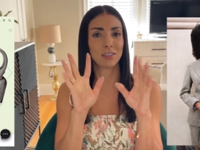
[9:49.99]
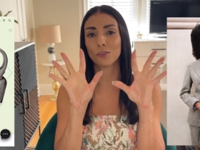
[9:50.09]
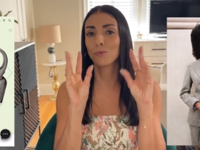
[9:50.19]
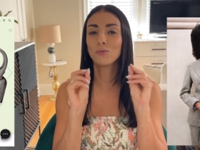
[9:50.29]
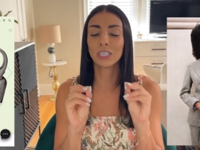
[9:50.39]
So
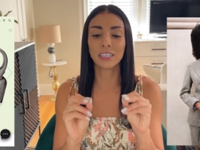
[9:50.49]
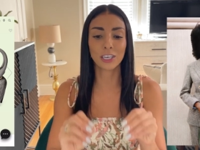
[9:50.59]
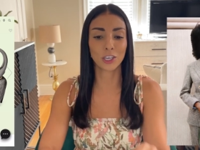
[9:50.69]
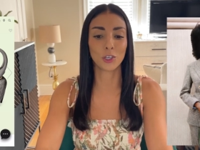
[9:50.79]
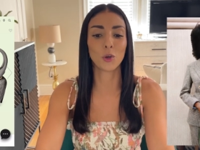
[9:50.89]
really
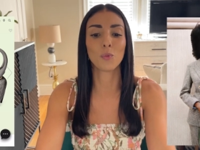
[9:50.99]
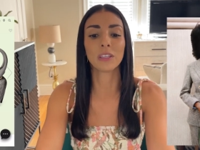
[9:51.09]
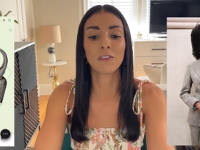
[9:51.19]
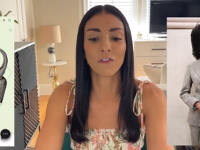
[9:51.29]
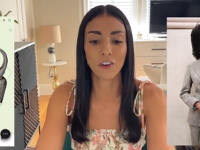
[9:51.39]
cute,
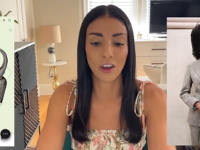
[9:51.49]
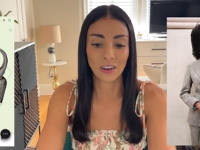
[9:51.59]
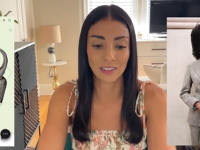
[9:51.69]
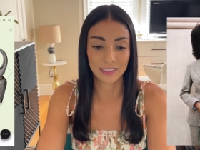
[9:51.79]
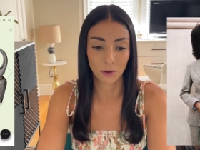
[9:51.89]
really fun
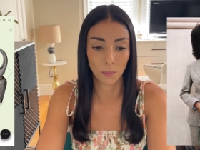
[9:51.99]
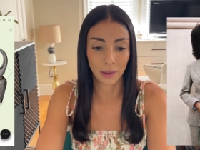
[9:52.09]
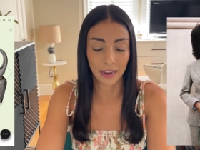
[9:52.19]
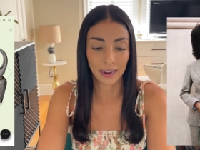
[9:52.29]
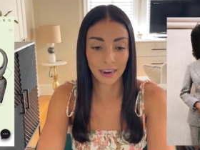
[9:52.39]
little
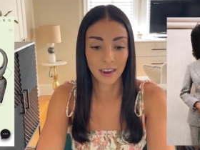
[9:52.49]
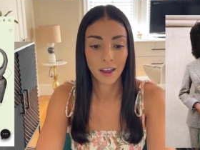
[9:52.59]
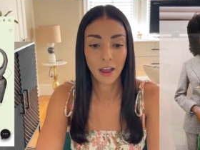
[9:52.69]
bag.